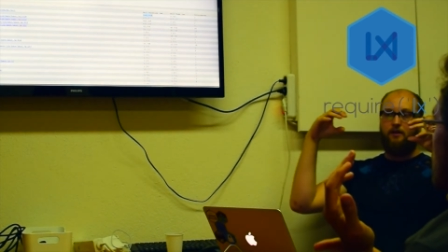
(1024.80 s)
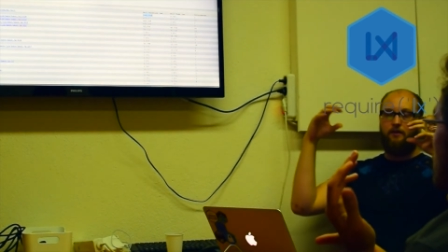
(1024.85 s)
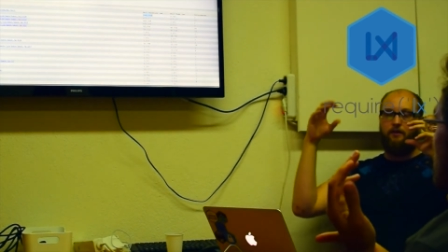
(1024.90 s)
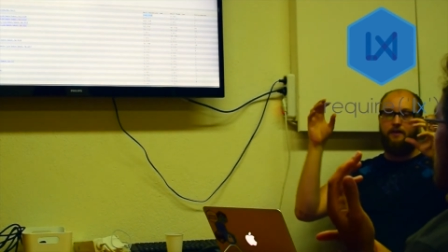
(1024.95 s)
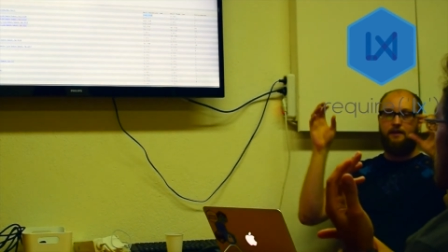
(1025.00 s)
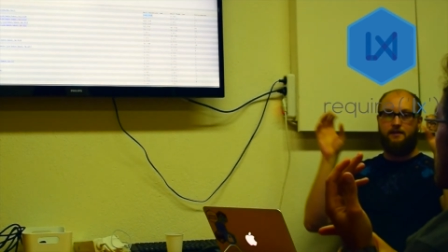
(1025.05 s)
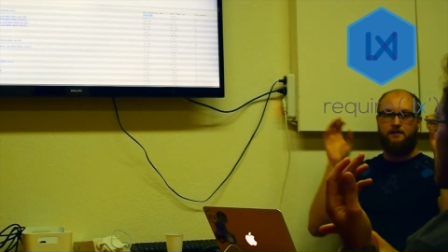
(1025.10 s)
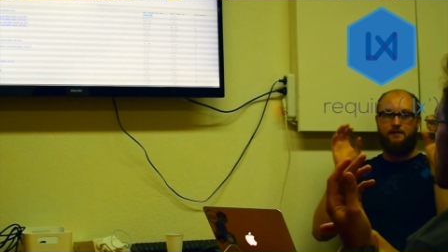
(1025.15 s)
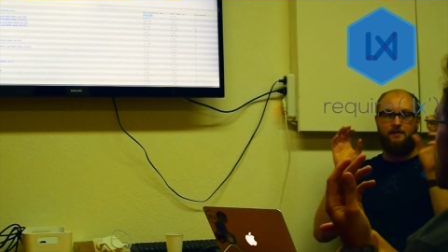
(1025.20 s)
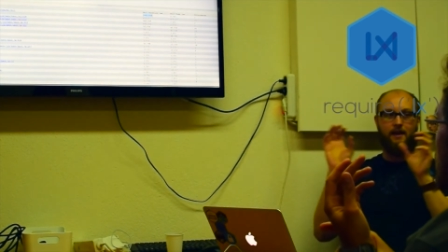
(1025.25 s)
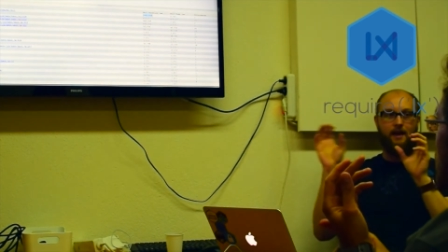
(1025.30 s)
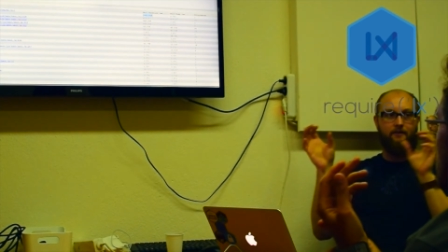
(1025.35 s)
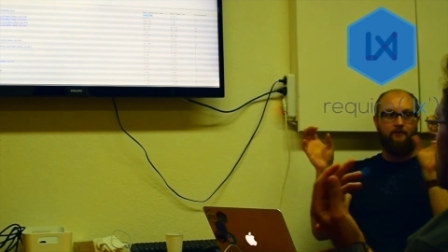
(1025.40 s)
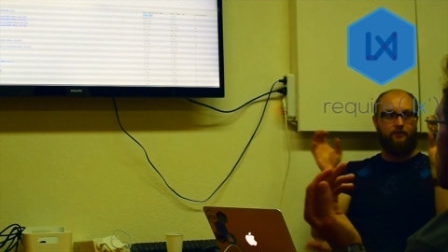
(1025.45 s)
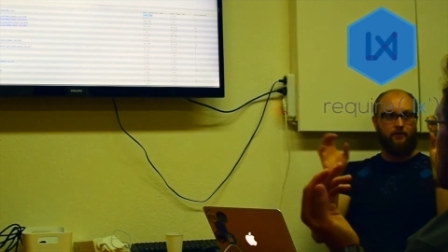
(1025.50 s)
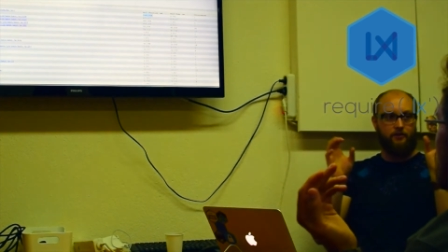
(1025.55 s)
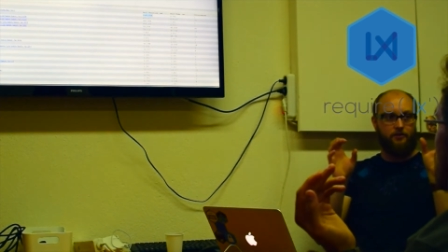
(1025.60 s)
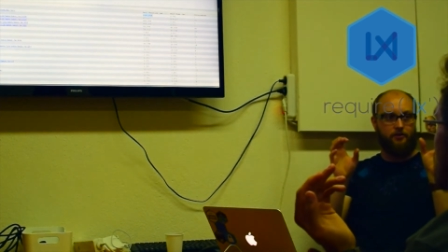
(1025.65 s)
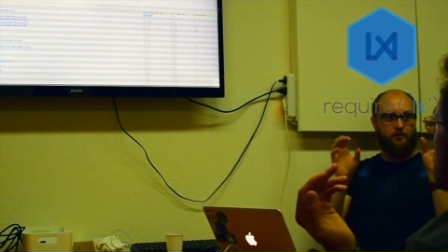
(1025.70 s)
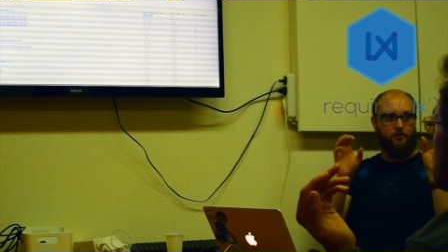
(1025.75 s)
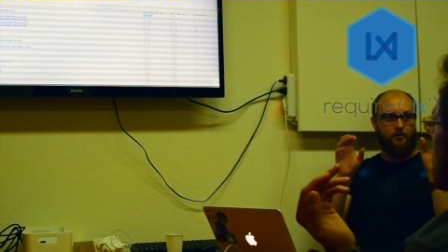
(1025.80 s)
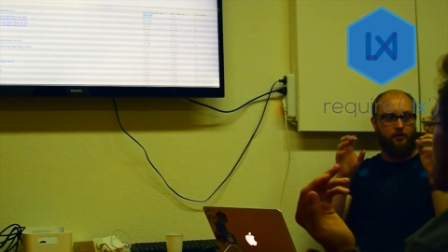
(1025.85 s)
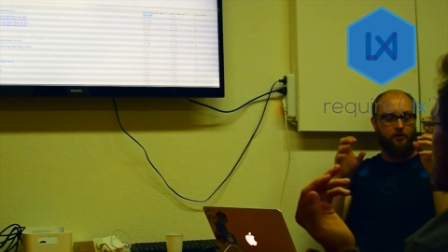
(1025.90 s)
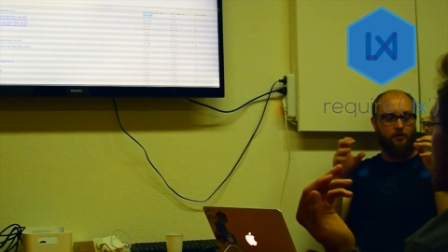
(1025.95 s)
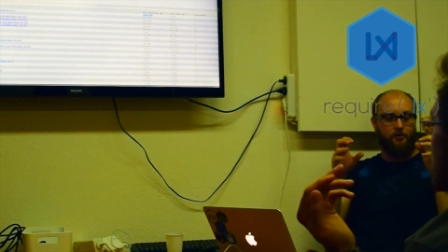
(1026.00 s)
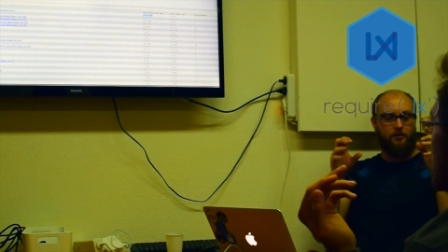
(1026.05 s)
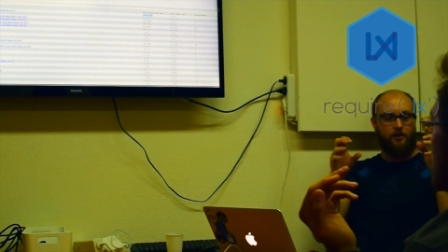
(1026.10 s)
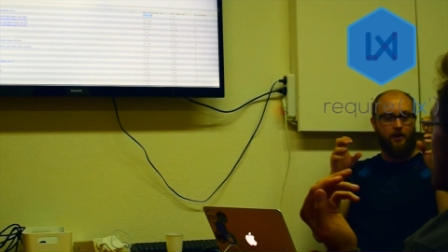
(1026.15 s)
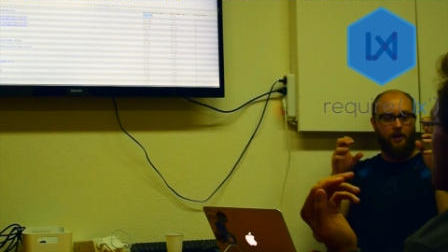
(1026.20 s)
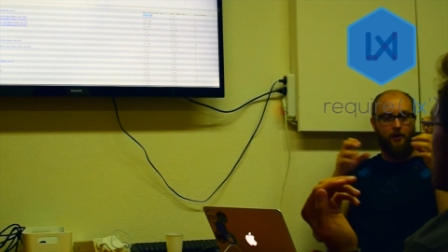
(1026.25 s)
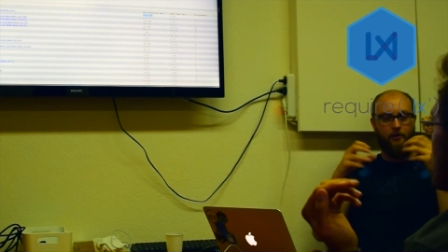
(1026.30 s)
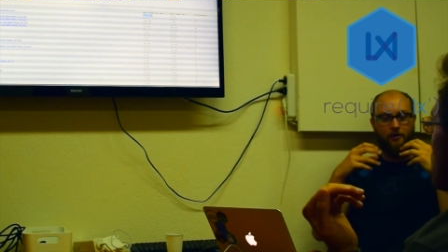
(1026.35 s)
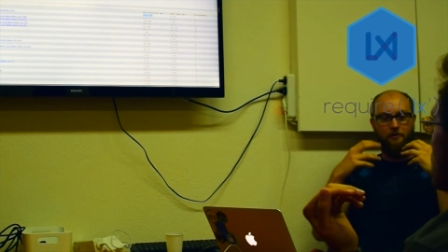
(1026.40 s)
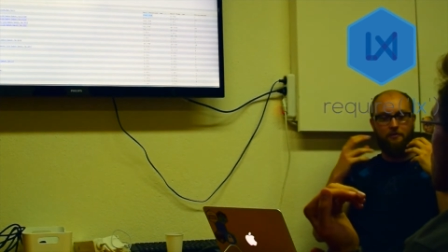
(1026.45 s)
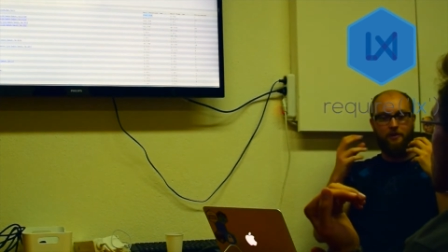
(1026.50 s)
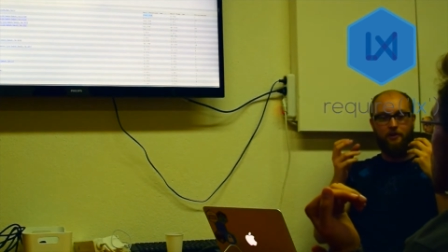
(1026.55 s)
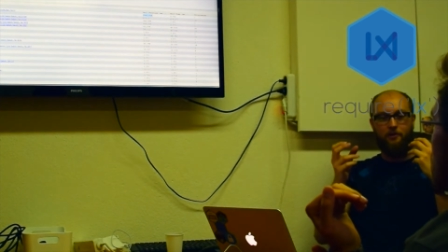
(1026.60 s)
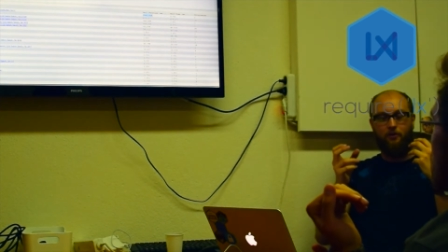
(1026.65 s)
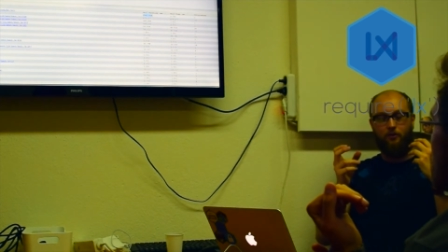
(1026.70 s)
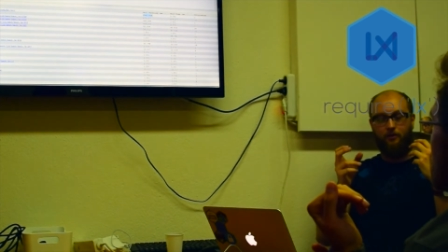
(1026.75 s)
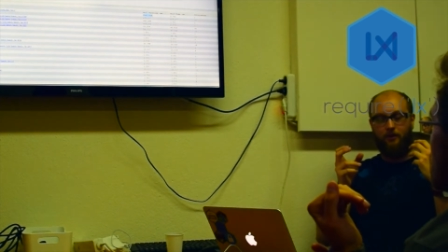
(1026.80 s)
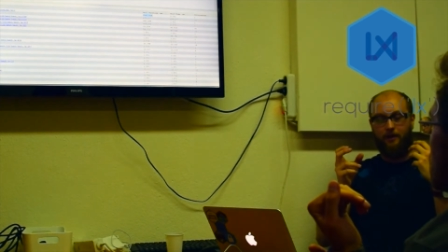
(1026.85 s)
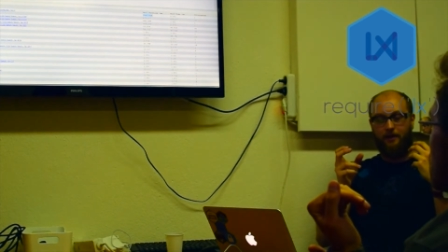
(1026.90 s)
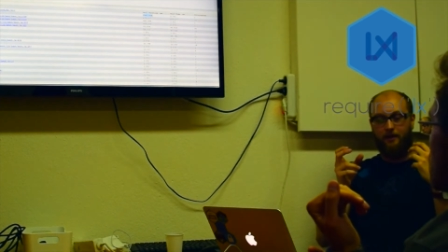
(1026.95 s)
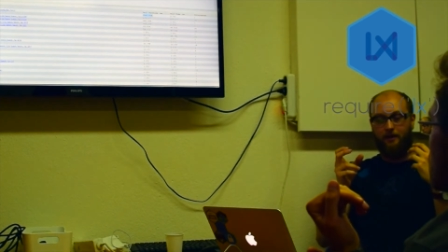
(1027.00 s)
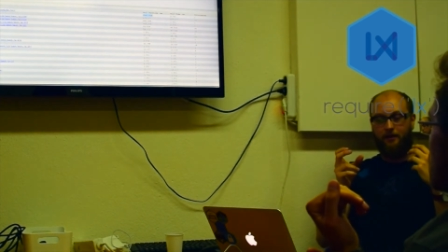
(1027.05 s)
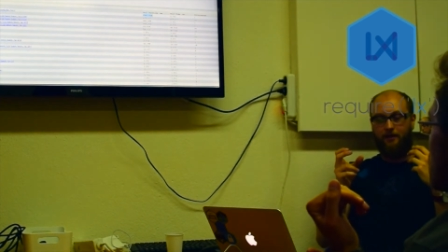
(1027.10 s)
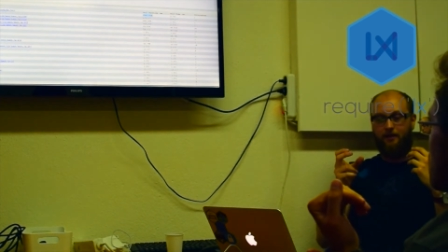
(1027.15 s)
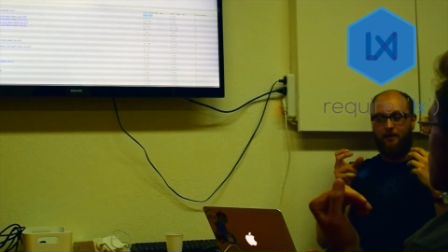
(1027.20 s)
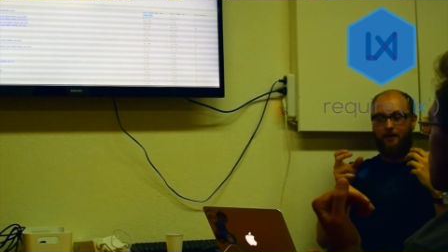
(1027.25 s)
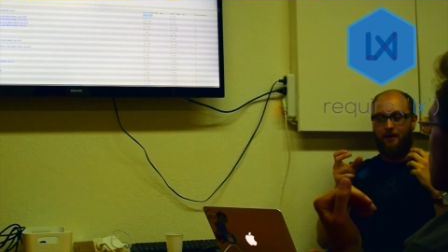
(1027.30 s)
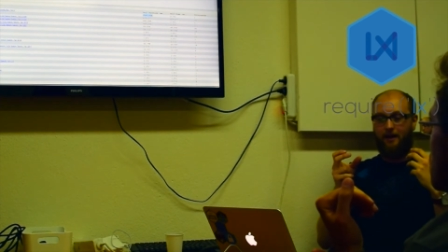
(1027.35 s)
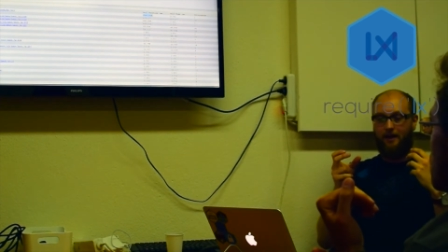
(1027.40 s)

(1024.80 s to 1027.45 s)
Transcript: that function could only be calling